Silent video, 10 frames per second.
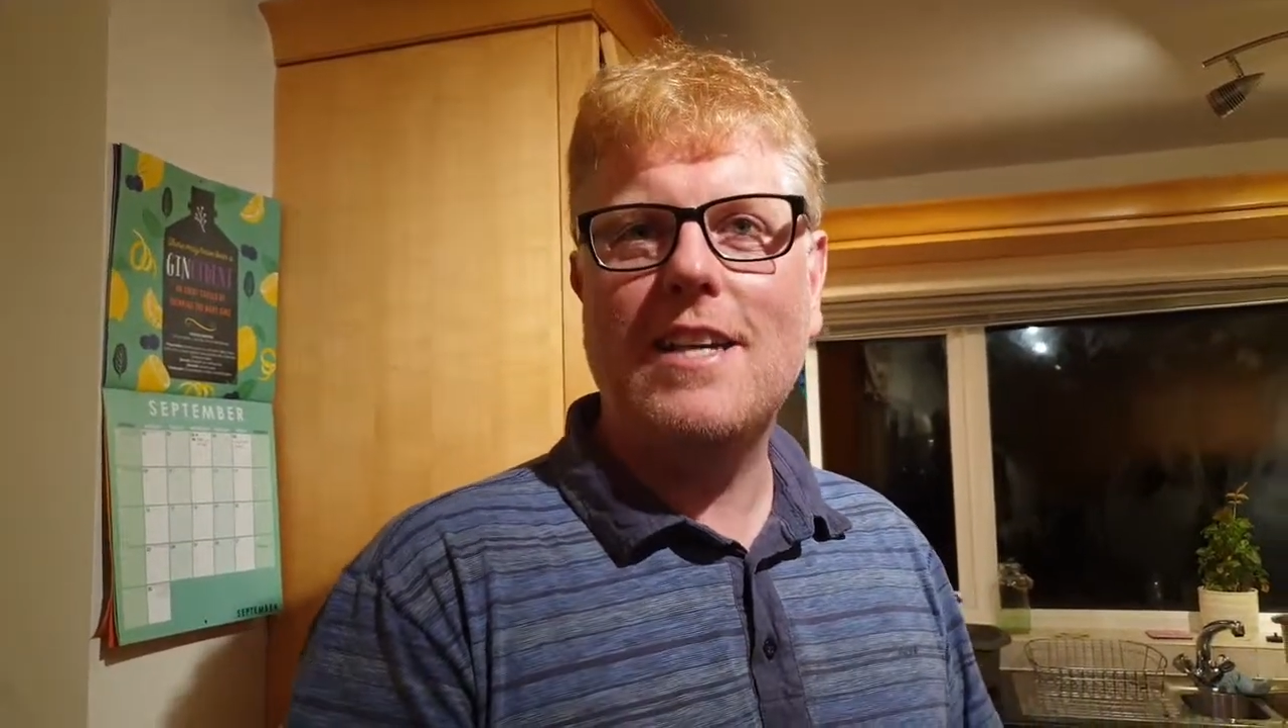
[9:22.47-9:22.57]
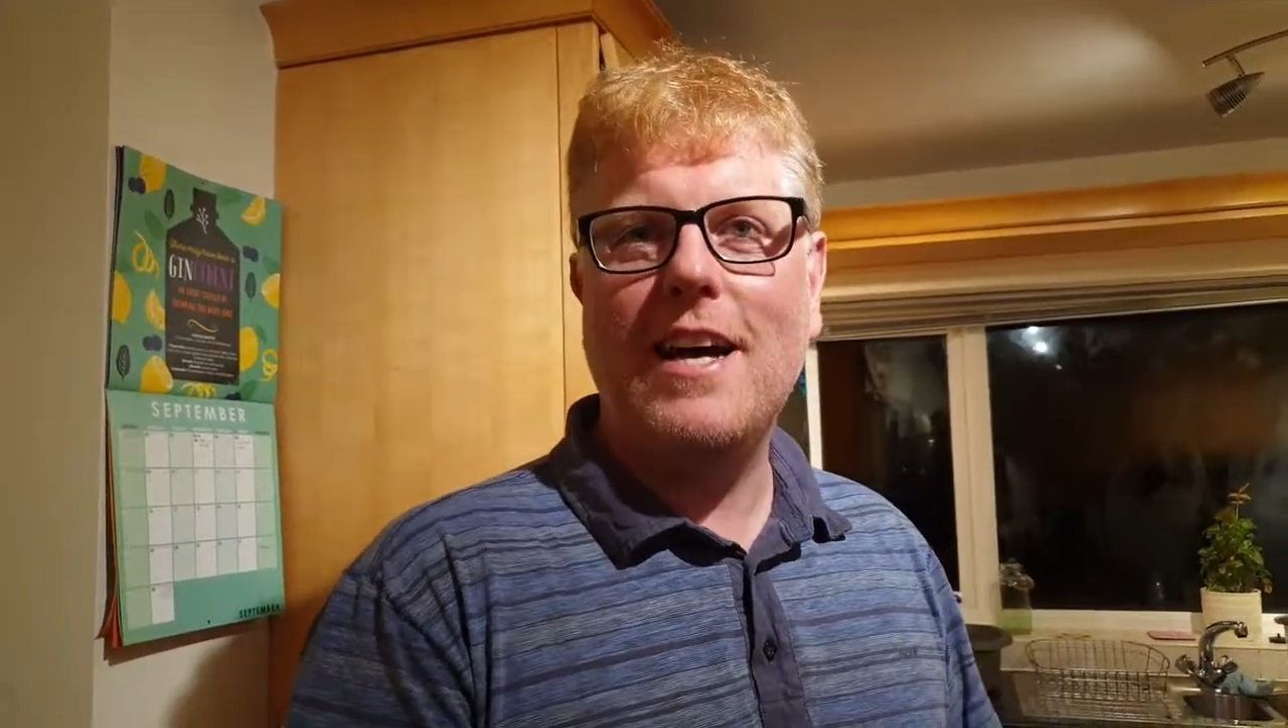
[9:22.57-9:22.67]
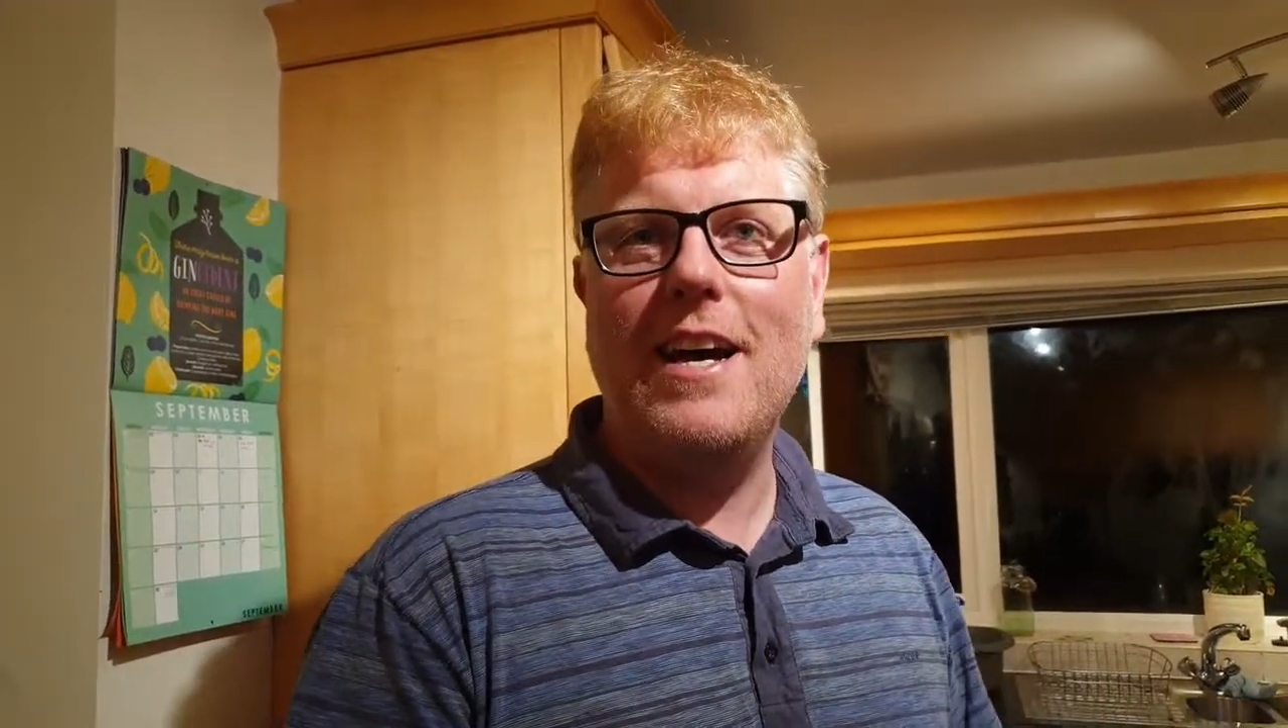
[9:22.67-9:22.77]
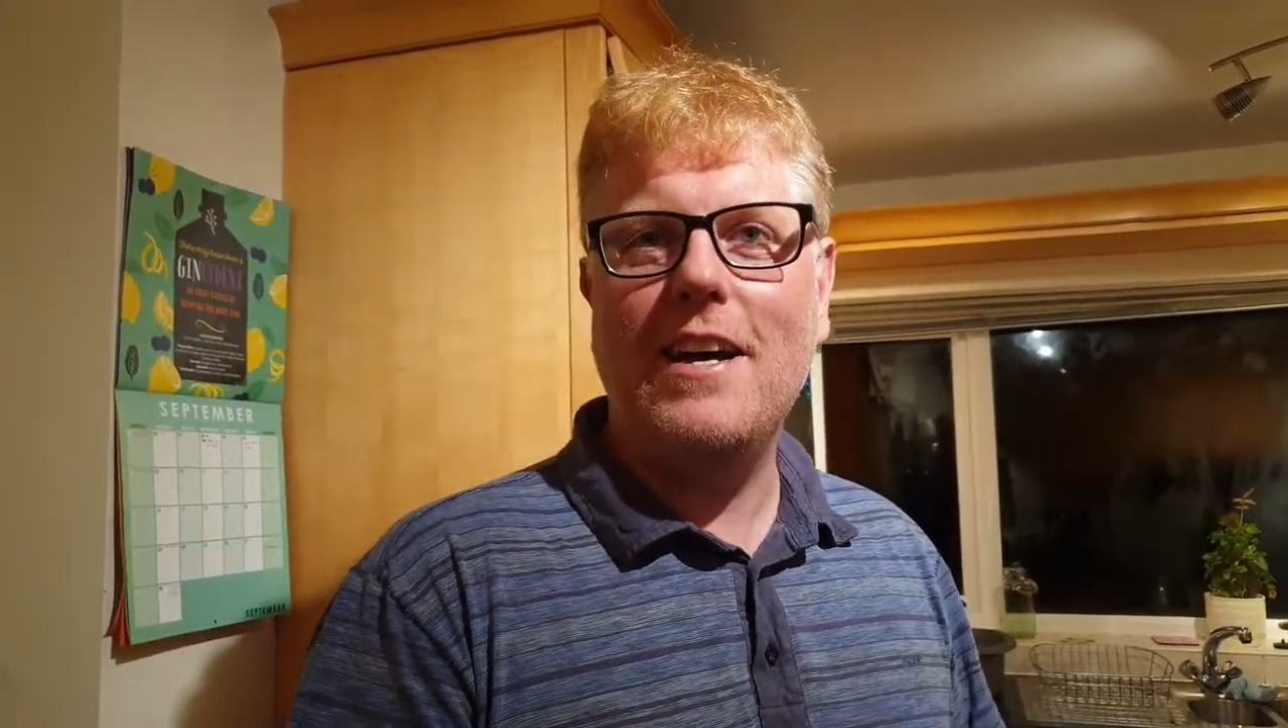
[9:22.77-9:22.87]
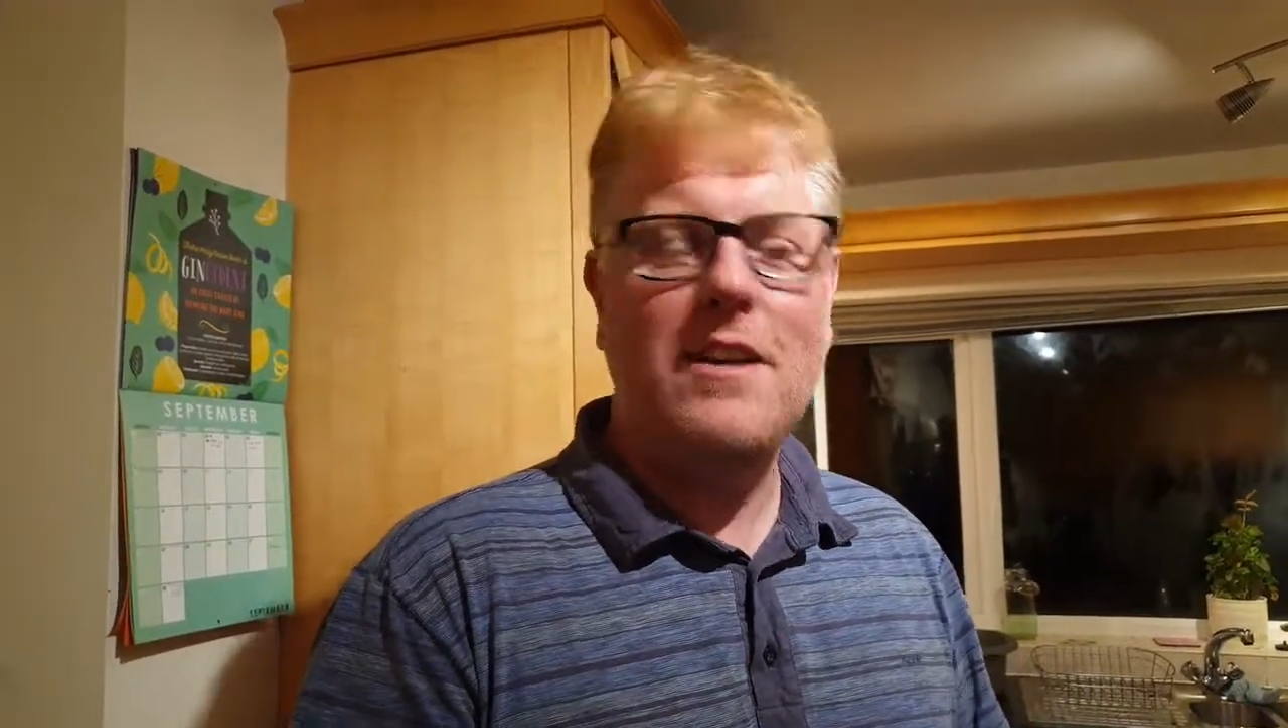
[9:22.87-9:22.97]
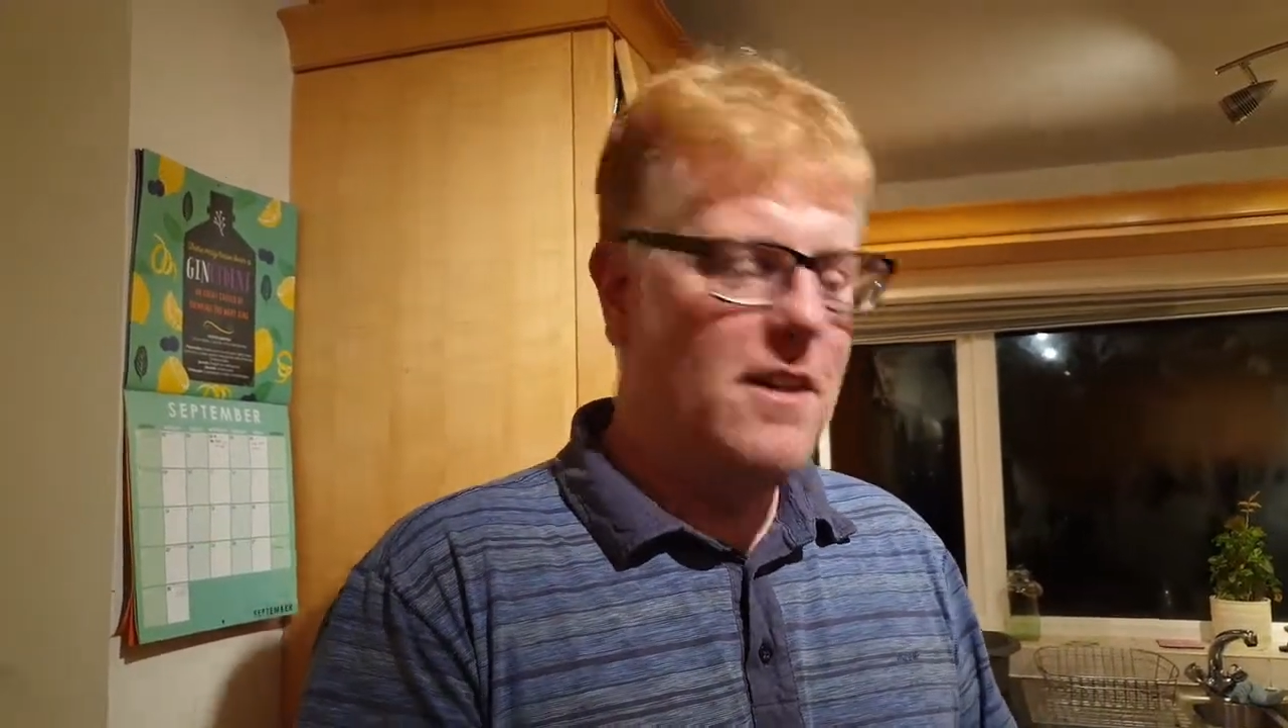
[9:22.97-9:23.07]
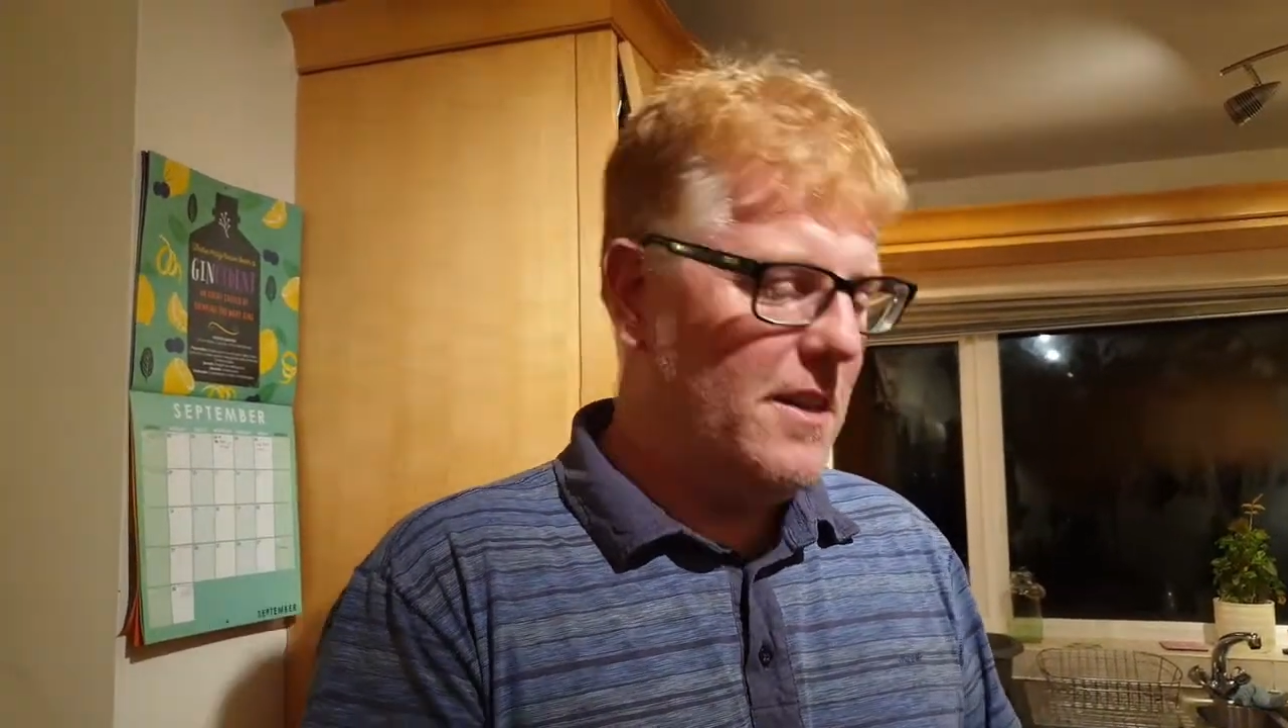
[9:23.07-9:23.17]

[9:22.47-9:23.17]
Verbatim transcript: uh,